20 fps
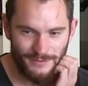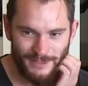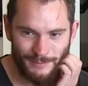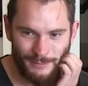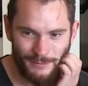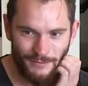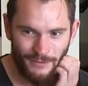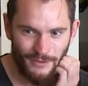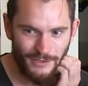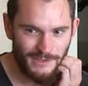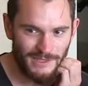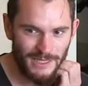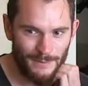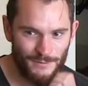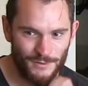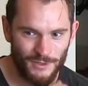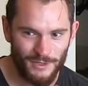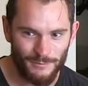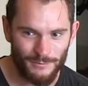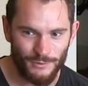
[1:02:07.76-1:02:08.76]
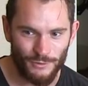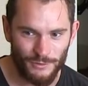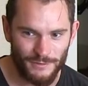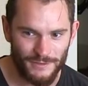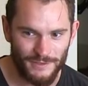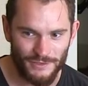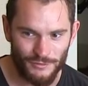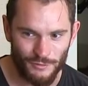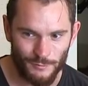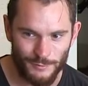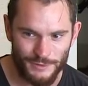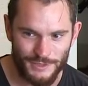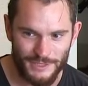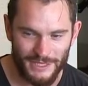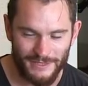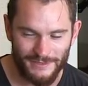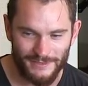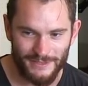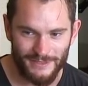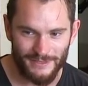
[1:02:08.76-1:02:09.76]
example, you've got your laptop hooked into a
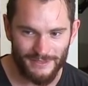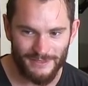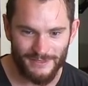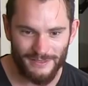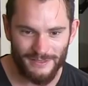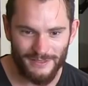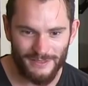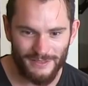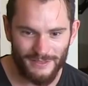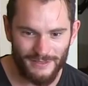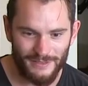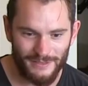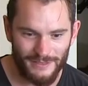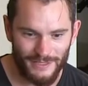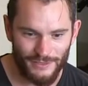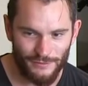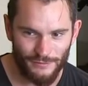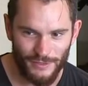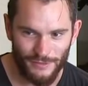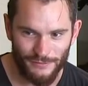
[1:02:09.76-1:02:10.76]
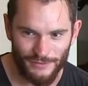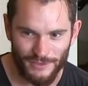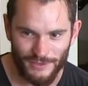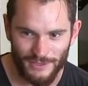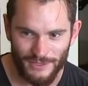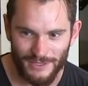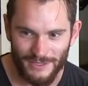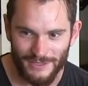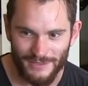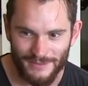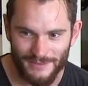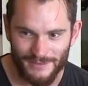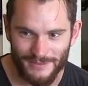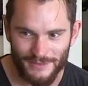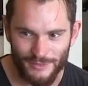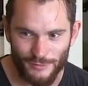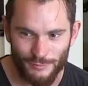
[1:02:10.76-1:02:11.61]
projector in front of a class, you